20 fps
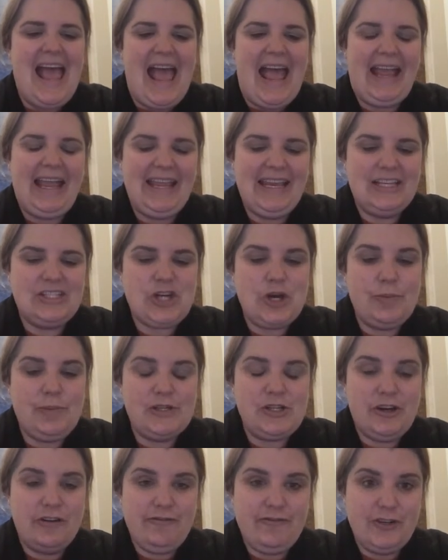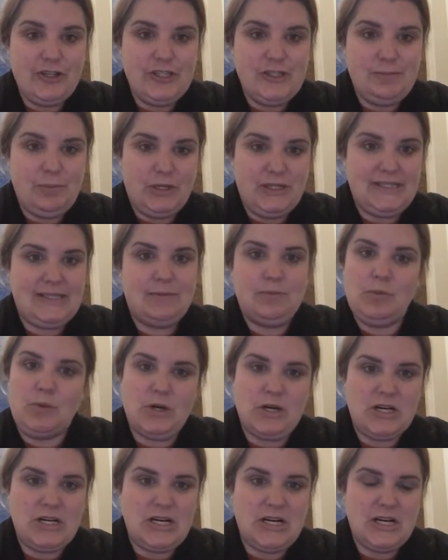and opened our first bricks and
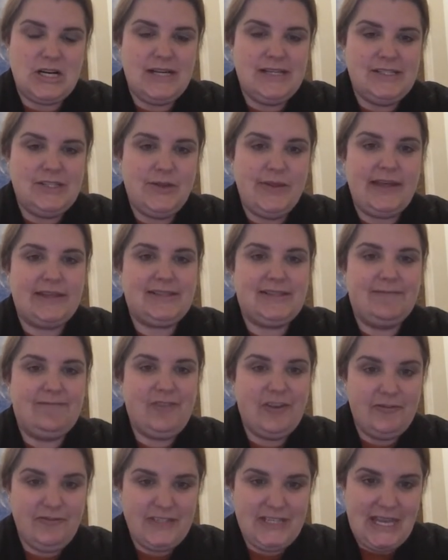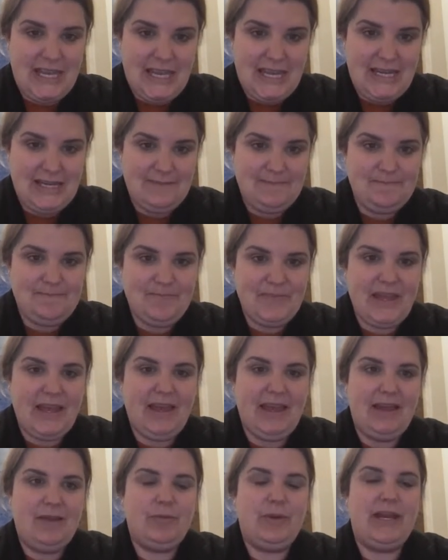mortar in 2015.
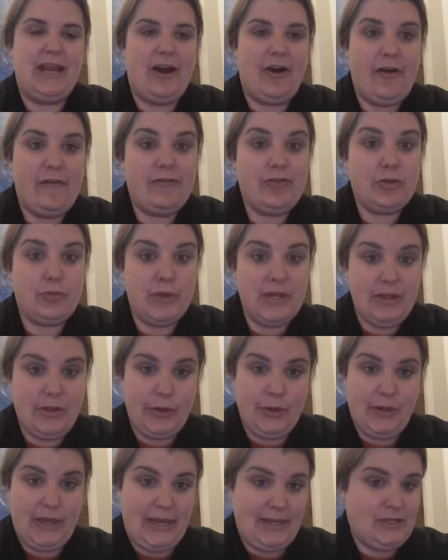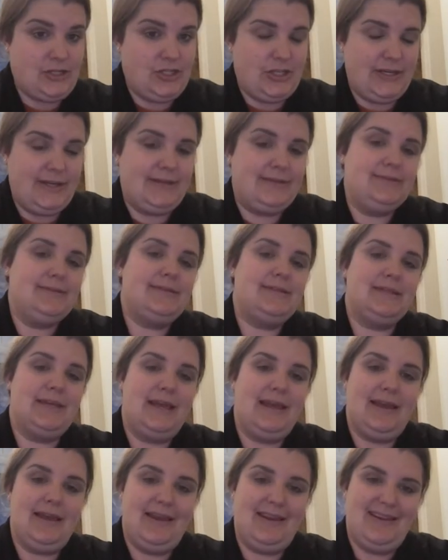And we now have 3 locations
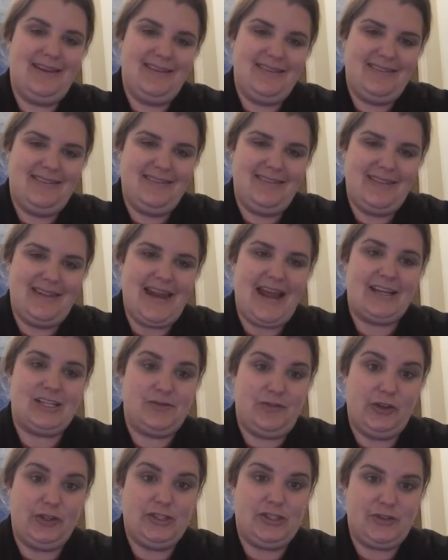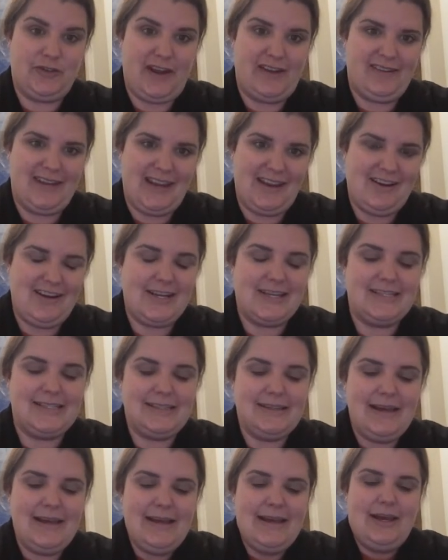in Nashville and surrounding
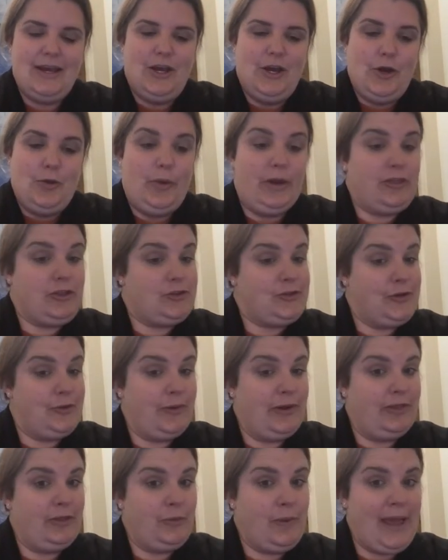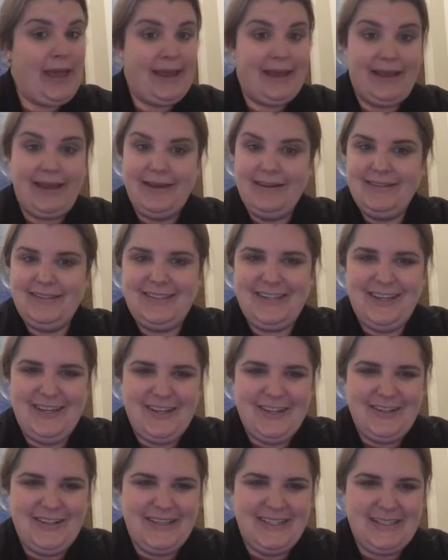areas, with 2 on the way.
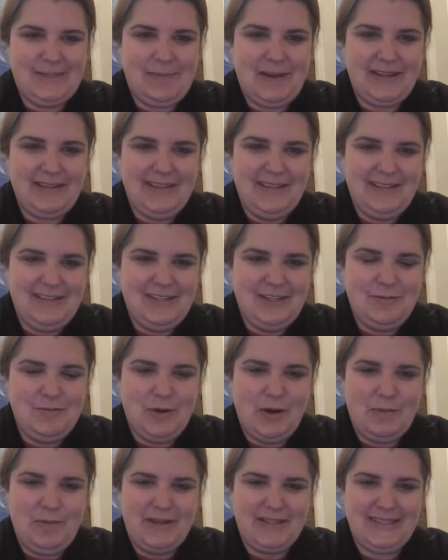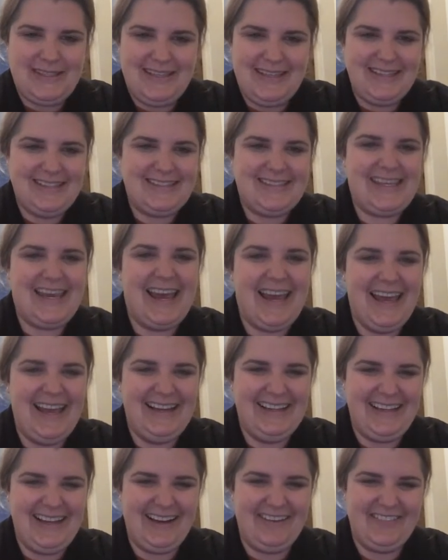So expecting 2 more biscuits
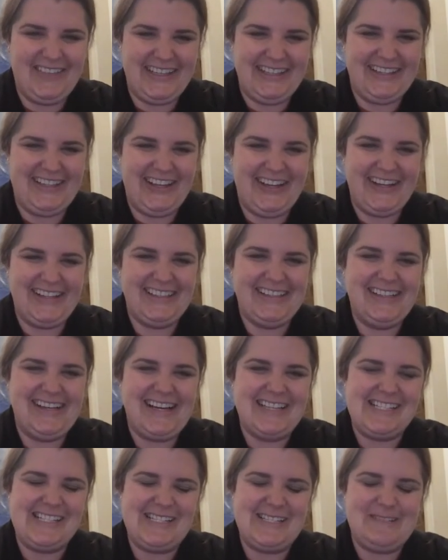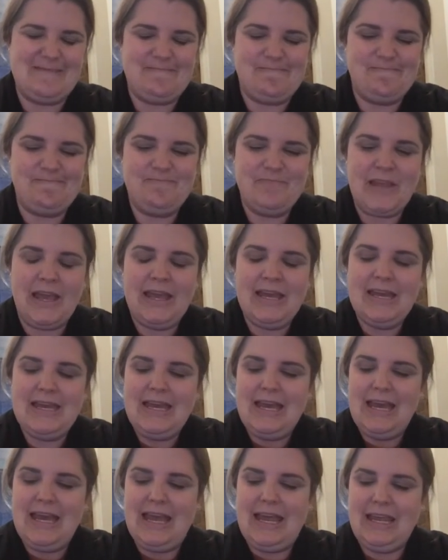coming along.
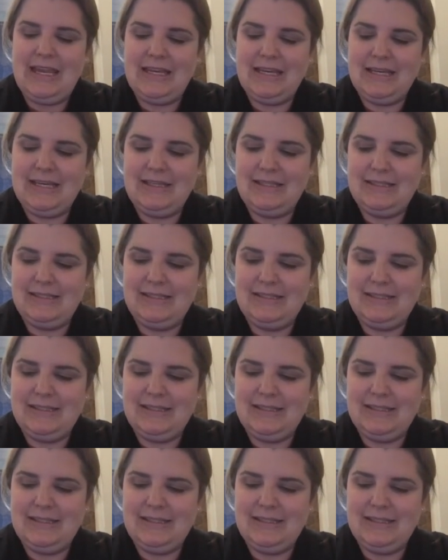And